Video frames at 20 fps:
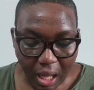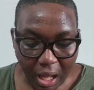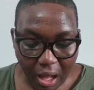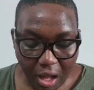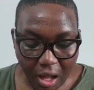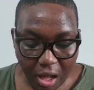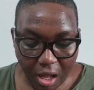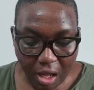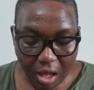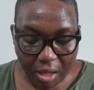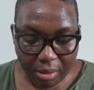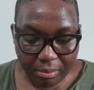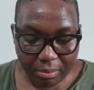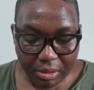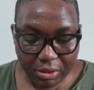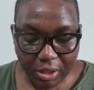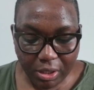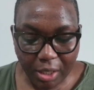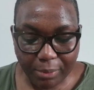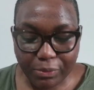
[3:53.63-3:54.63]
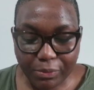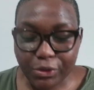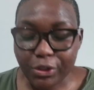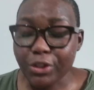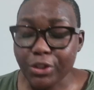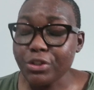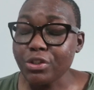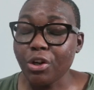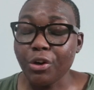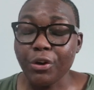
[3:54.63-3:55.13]
I'm
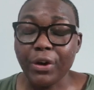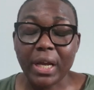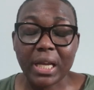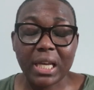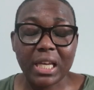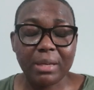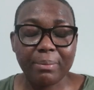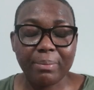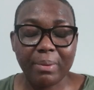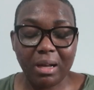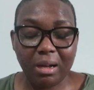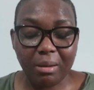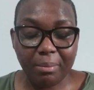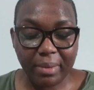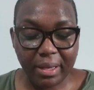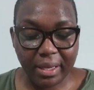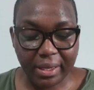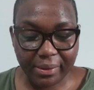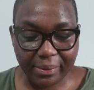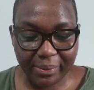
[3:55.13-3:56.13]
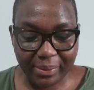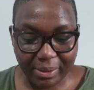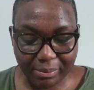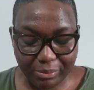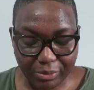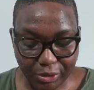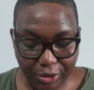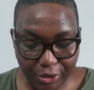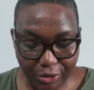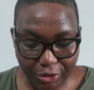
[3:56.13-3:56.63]
so sorry I keep arming.
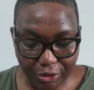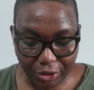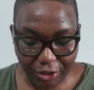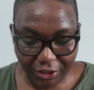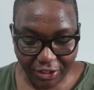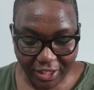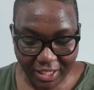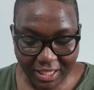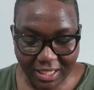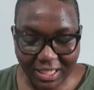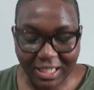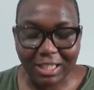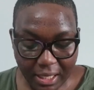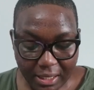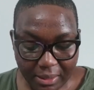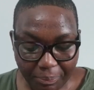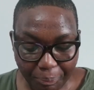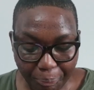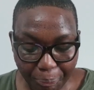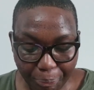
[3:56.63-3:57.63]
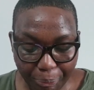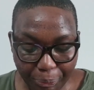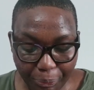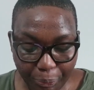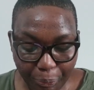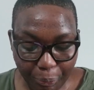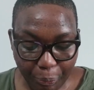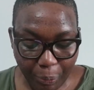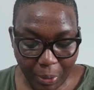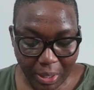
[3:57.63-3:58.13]
I'm so sorry.
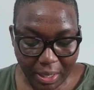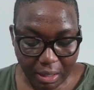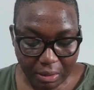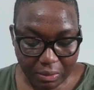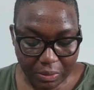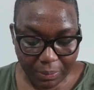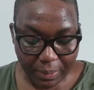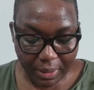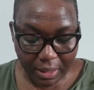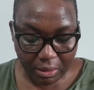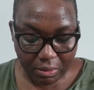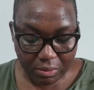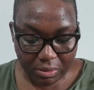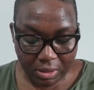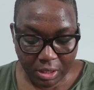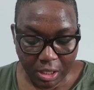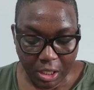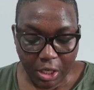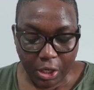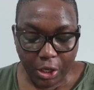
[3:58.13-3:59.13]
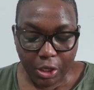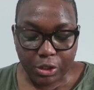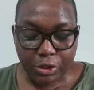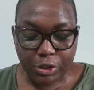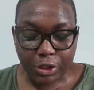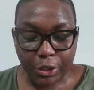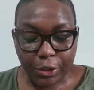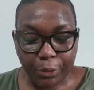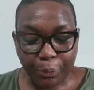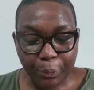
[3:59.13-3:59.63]
What else?
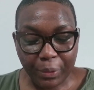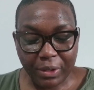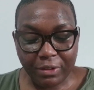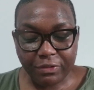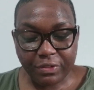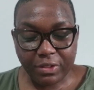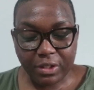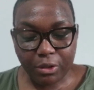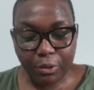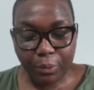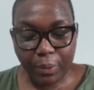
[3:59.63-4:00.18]
So with